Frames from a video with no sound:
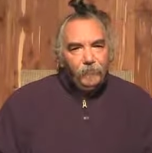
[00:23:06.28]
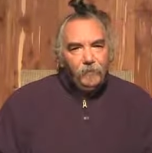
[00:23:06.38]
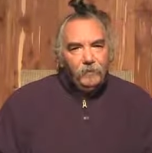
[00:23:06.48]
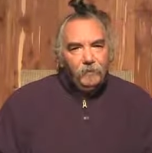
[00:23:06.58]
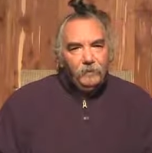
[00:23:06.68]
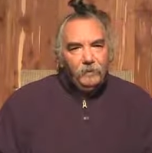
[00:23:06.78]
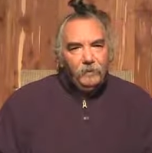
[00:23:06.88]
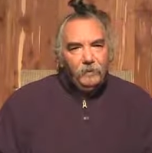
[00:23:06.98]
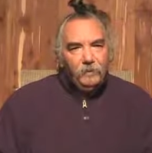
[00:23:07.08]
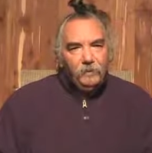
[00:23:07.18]
Uh,
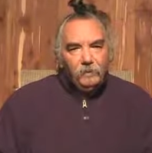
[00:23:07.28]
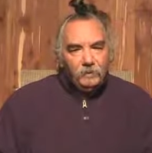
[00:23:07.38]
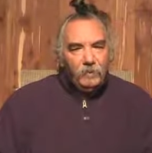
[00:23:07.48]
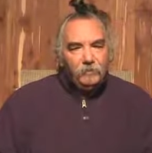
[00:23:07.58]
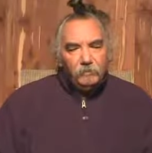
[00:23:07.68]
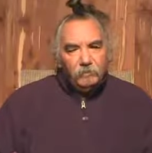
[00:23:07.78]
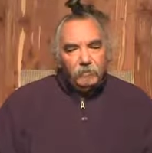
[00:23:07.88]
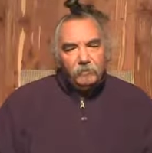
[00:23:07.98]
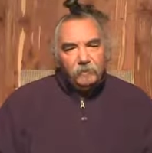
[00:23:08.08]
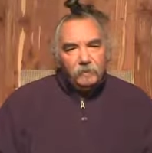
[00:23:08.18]
and he came to
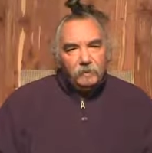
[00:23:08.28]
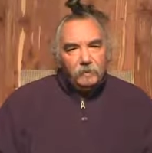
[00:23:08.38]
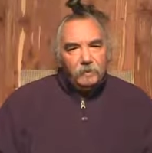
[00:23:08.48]
terms with it in